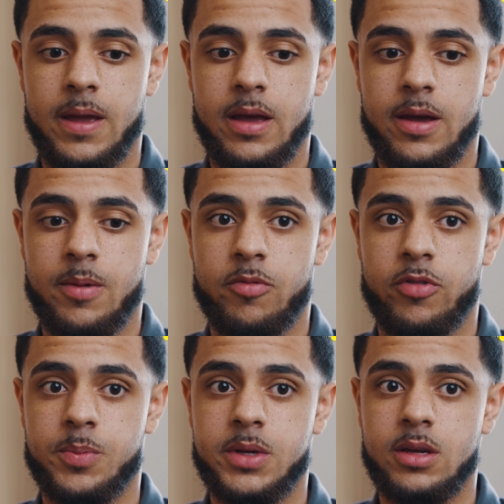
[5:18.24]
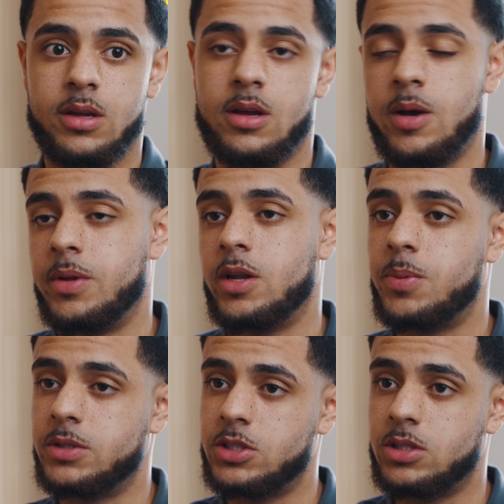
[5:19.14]
for me, I'm in their
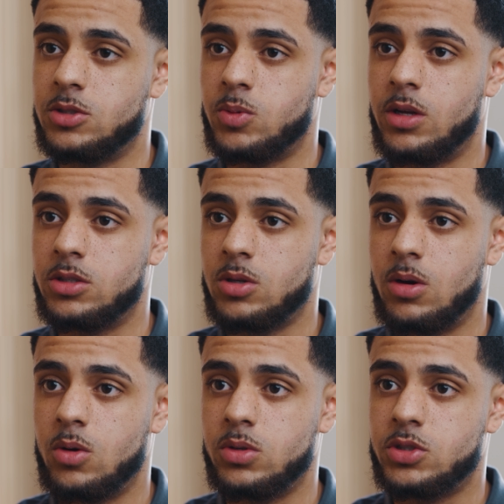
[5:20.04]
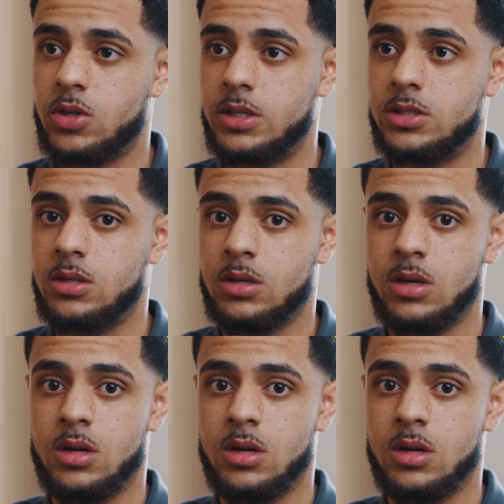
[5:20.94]
position as well, so I always try to